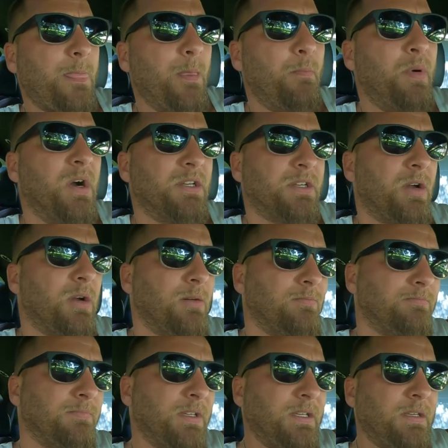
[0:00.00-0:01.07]
But
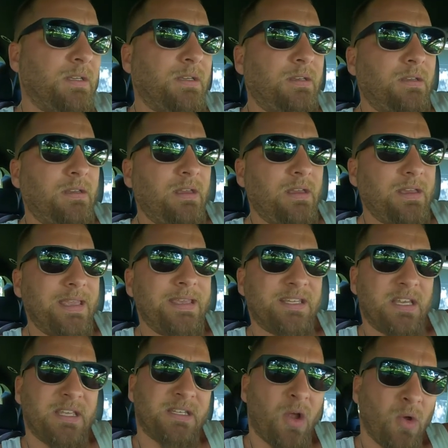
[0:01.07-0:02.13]

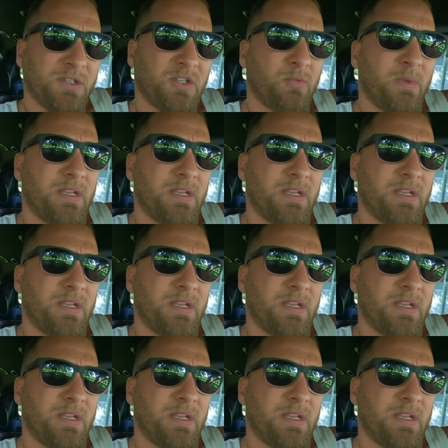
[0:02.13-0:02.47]
it also